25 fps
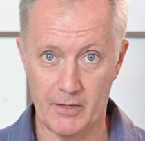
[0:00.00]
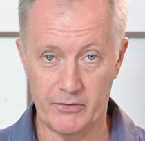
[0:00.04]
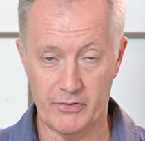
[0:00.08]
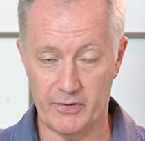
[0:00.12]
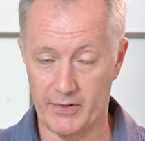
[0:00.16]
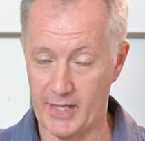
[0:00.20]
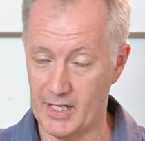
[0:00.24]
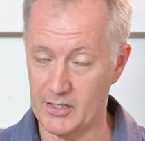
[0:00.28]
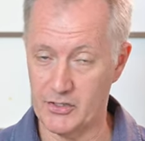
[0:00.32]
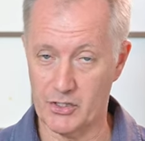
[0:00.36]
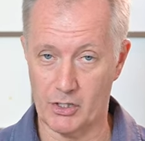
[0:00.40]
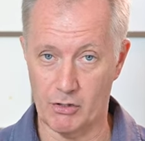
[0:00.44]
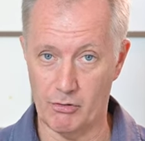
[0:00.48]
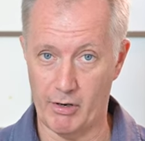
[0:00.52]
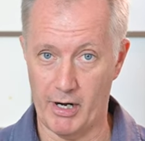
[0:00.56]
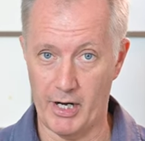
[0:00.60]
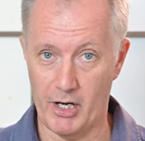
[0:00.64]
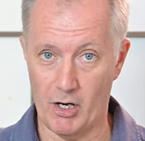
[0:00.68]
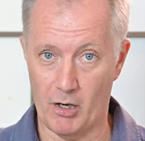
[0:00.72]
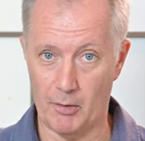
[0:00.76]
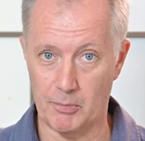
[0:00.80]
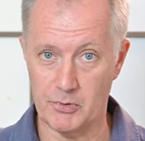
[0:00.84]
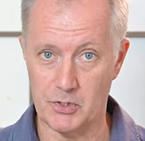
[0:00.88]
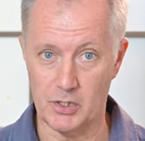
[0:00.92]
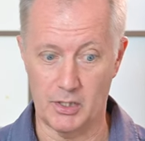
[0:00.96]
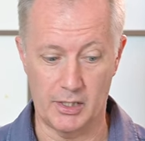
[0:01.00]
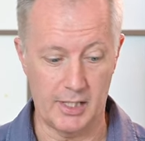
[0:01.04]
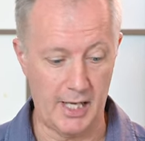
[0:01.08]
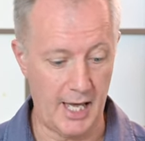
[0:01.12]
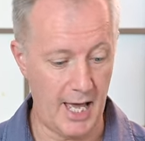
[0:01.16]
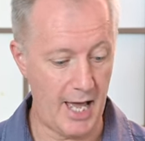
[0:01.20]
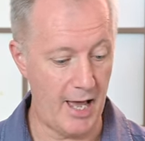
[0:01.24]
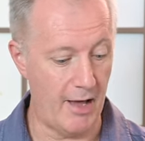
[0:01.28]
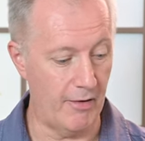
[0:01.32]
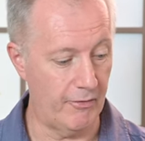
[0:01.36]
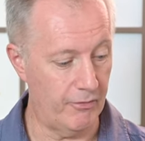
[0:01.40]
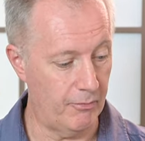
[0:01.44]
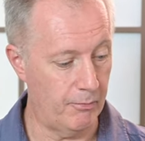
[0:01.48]
So that's a great option to
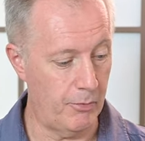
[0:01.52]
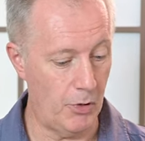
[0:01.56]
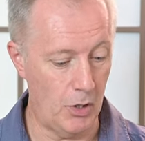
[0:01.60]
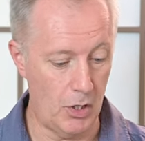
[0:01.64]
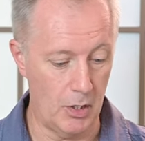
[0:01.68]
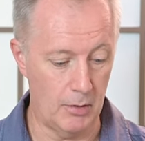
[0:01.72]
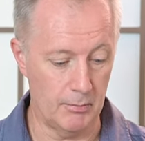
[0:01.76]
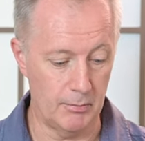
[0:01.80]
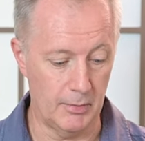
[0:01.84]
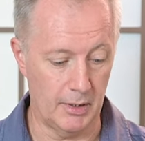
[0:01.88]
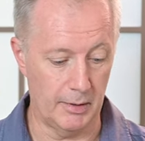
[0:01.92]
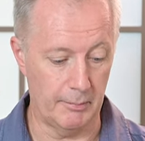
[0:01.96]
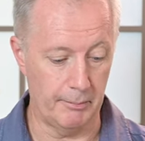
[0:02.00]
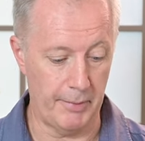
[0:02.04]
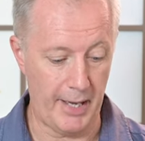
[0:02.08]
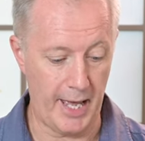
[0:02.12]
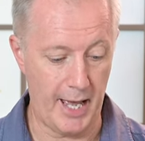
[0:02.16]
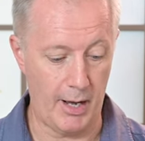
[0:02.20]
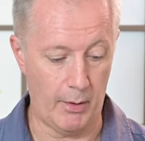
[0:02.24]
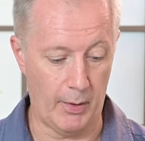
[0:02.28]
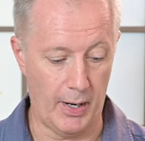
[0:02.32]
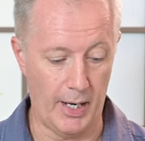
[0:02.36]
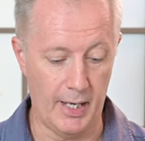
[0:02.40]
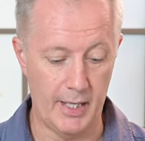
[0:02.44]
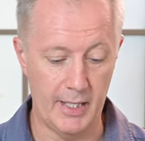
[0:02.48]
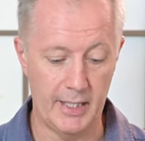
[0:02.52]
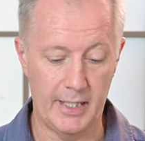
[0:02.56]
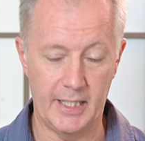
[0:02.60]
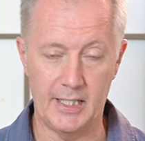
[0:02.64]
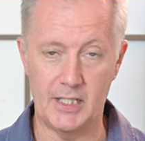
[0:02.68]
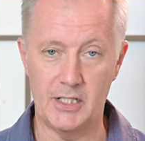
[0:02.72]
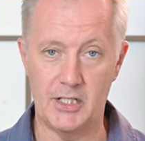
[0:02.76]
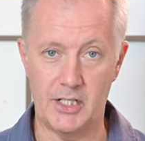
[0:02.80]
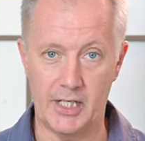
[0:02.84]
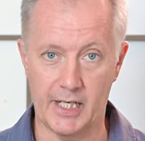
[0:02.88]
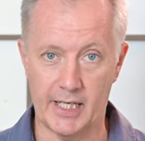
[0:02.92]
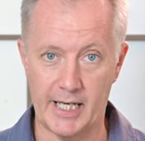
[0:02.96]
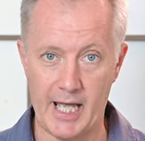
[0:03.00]
have permanent power
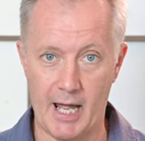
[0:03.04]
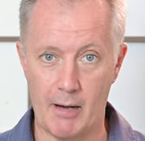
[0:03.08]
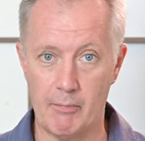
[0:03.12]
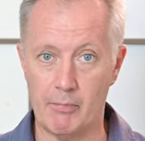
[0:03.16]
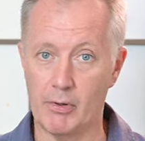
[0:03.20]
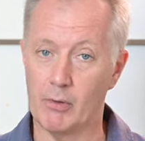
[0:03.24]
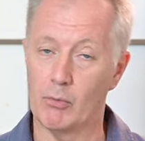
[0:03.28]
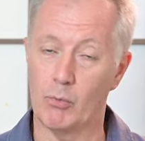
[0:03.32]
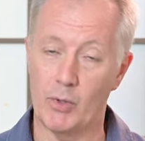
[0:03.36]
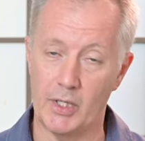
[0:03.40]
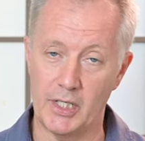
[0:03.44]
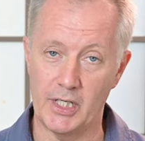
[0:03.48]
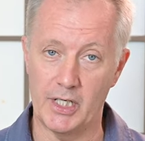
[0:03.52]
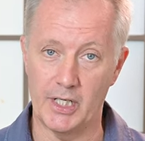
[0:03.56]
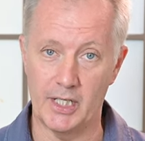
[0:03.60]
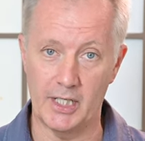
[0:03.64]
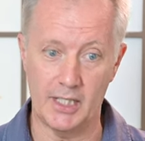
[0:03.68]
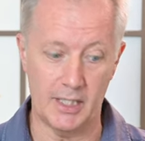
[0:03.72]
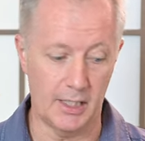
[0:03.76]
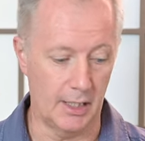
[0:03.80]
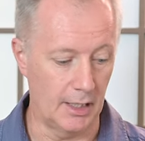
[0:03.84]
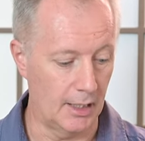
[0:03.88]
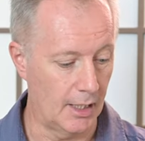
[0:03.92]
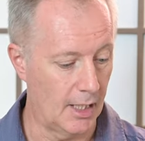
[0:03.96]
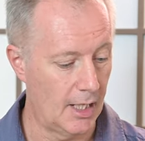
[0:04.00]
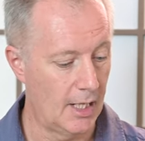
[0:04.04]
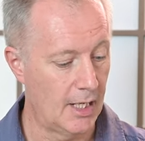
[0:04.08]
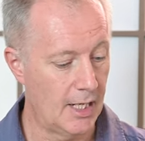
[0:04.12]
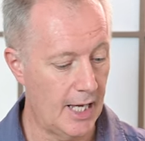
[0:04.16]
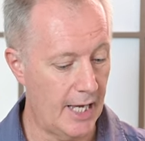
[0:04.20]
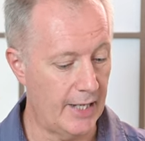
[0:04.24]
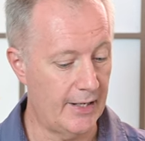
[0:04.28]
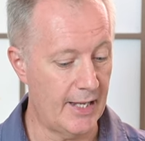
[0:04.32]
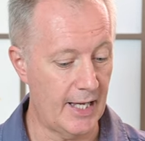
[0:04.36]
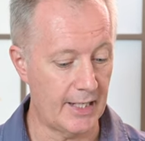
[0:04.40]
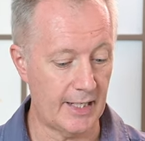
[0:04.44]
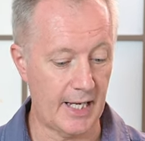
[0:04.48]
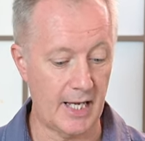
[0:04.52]
into your camera when you need it.
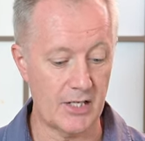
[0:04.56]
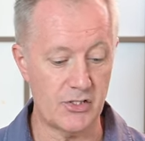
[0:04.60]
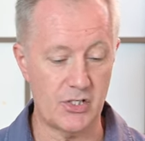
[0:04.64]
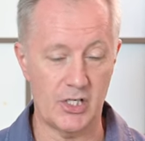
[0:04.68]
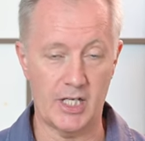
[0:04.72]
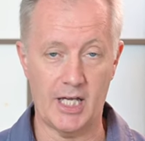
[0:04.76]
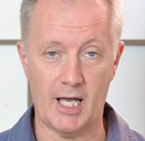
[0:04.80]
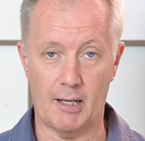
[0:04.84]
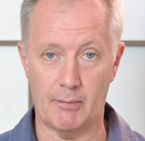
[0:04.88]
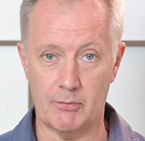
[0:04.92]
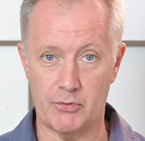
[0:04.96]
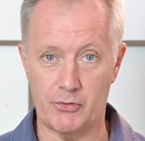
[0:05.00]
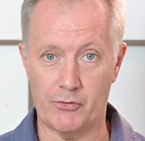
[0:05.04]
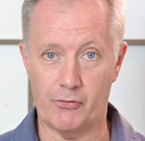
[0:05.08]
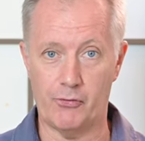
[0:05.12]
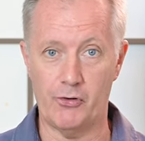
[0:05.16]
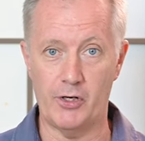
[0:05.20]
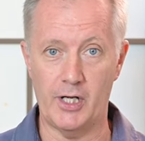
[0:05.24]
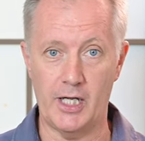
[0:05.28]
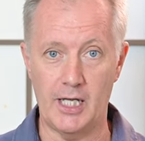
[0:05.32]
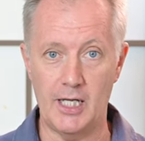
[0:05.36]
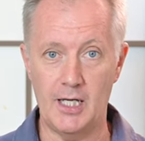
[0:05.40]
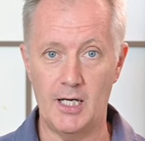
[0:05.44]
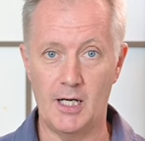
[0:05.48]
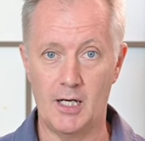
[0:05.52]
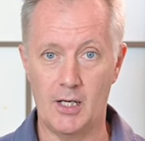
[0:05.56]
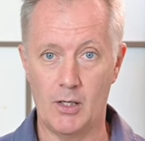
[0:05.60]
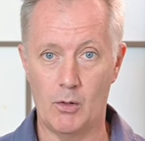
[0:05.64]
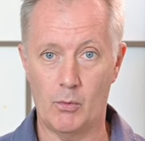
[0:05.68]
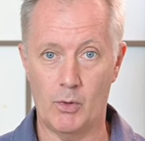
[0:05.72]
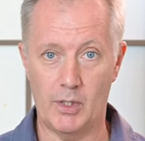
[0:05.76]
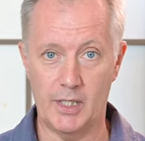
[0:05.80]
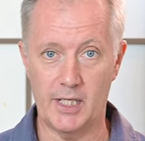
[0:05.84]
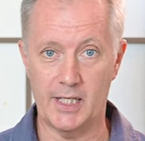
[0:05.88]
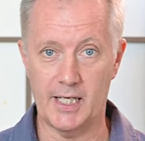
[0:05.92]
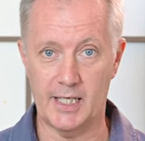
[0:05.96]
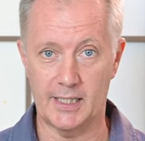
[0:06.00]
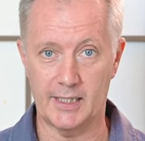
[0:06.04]
And that actually comes free
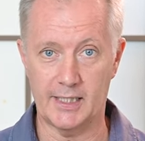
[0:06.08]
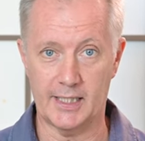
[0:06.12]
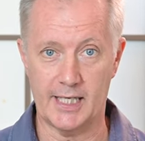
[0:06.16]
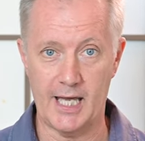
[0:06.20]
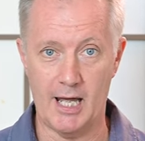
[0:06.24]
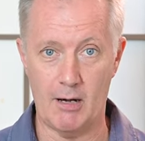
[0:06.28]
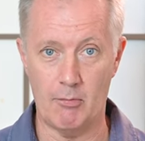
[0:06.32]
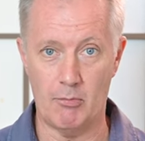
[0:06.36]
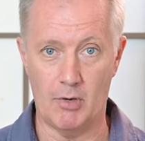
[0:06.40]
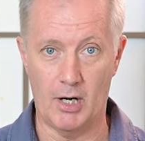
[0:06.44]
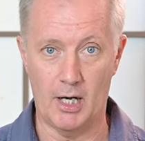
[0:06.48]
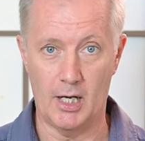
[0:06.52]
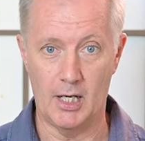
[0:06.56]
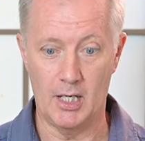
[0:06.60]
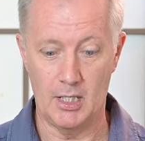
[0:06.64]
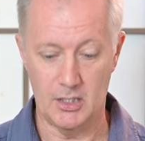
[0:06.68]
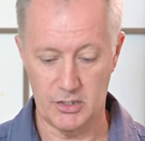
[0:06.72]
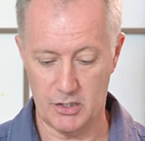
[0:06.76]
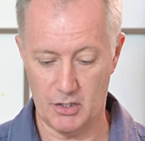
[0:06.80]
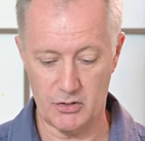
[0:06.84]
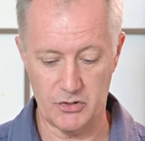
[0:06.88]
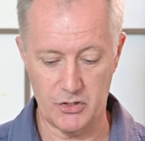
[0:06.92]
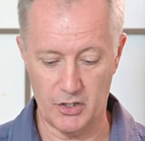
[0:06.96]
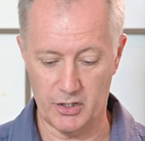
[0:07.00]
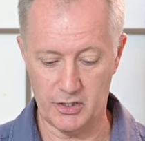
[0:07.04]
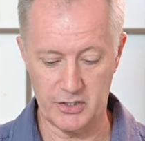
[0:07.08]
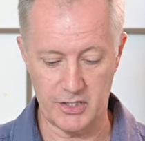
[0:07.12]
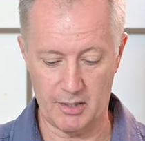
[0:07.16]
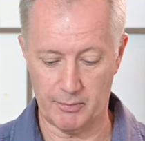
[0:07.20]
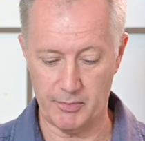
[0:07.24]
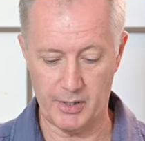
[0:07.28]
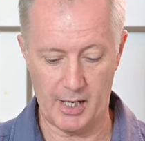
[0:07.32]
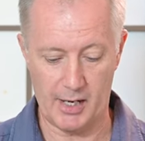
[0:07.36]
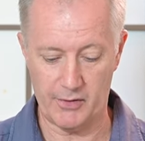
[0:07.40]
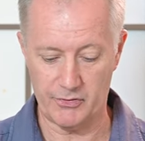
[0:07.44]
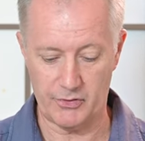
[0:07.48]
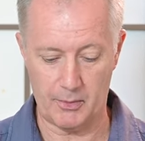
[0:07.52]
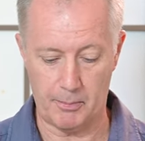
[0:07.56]
when you get the camera. So it's not
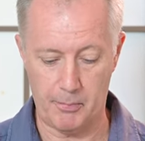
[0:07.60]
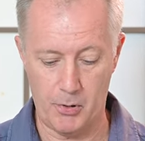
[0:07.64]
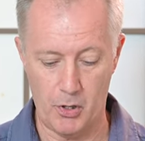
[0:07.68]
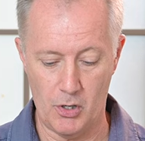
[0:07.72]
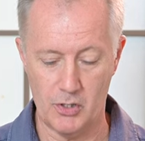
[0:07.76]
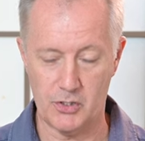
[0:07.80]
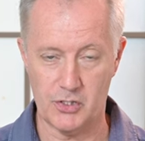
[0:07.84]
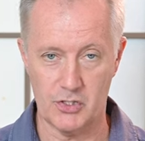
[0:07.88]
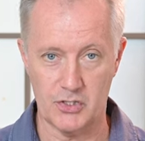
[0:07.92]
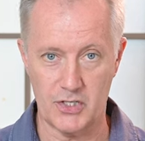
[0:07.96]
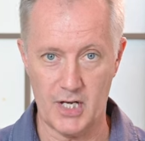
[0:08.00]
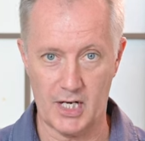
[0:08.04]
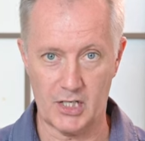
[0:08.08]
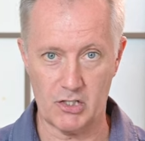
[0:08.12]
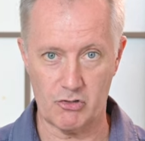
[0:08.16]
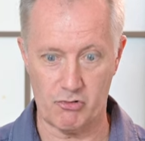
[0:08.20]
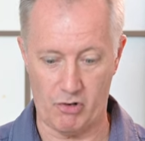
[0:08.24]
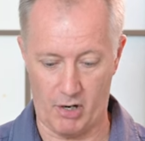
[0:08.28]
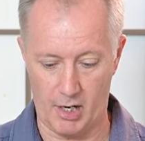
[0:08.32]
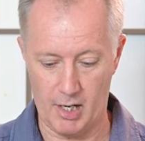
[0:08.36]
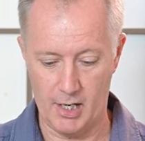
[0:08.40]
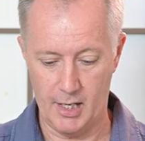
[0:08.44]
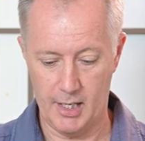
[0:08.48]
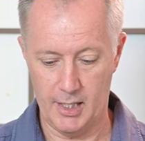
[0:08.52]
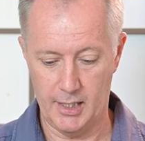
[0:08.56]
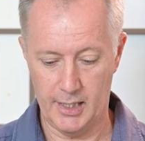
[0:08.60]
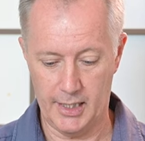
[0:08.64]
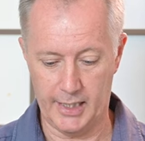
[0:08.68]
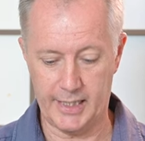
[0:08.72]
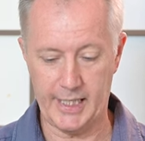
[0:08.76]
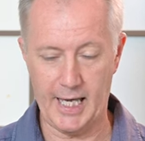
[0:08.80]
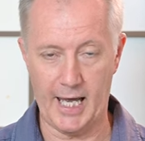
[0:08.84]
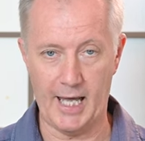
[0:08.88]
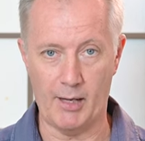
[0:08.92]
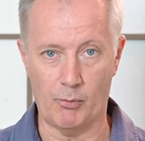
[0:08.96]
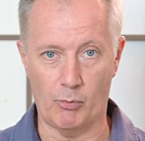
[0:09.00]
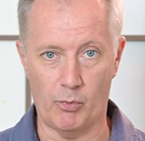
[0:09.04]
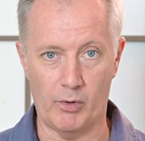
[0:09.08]
something you have to purchase extra,
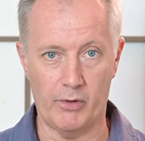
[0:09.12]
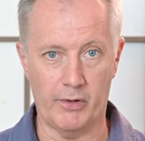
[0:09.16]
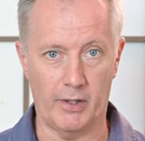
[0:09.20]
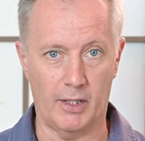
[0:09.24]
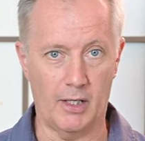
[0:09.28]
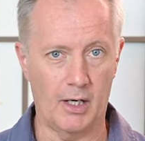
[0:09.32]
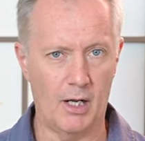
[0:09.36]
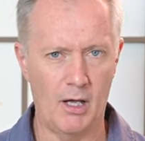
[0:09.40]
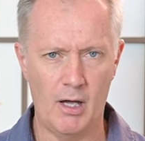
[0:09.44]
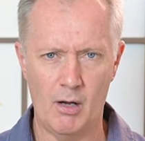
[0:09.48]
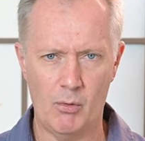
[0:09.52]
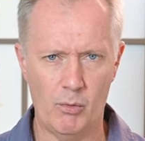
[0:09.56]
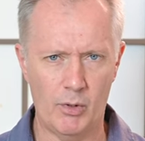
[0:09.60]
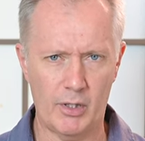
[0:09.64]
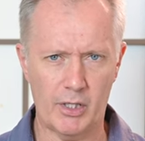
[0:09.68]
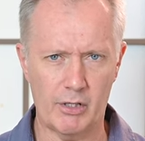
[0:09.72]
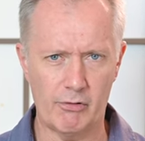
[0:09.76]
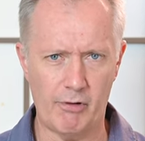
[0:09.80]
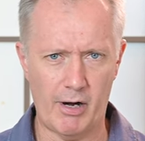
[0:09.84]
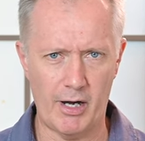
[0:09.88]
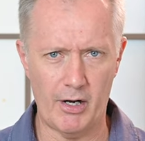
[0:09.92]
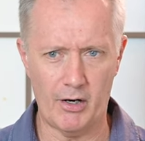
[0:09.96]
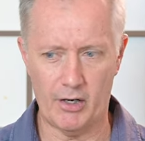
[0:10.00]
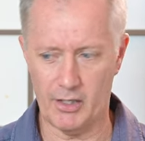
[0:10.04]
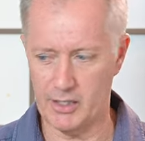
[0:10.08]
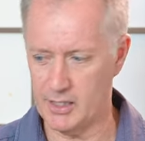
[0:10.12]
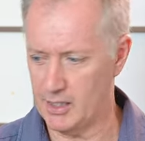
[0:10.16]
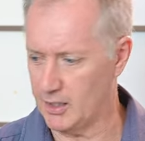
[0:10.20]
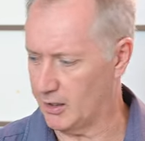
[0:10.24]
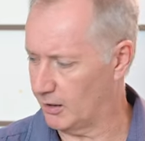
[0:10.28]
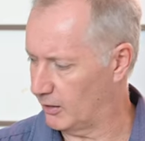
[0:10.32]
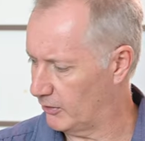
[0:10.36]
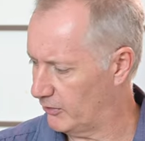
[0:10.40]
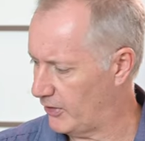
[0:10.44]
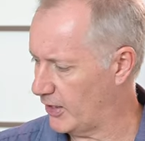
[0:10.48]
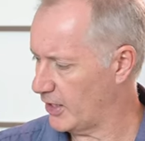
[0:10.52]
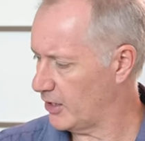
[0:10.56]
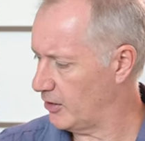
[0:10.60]
it came with it. What a great
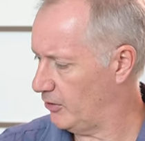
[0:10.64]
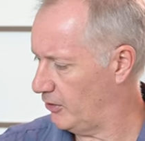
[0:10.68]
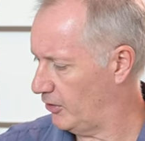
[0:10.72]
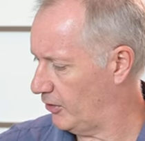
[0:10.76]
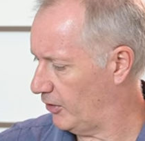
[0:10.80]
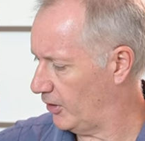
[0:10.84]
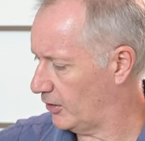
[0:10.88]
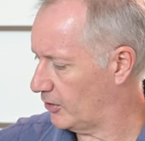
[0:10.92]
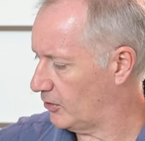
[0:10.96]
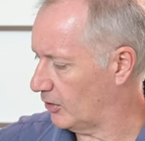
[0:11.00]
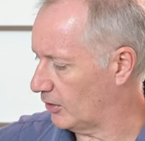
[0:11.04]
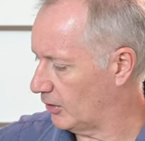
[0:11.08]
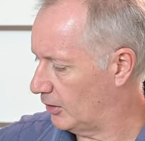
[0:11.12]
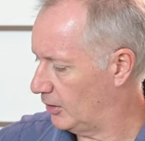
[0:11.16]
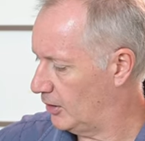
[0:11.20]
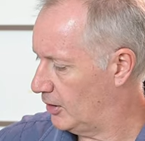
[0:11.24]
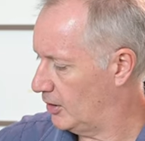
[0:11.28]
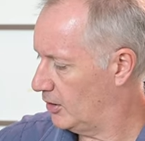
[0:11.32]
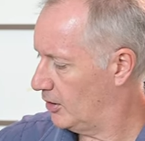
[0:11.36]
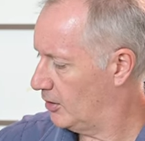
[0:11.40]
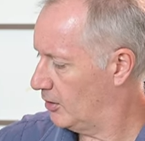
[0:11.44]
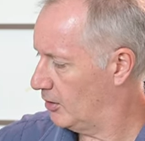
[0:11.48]
idea, thank you Nikon.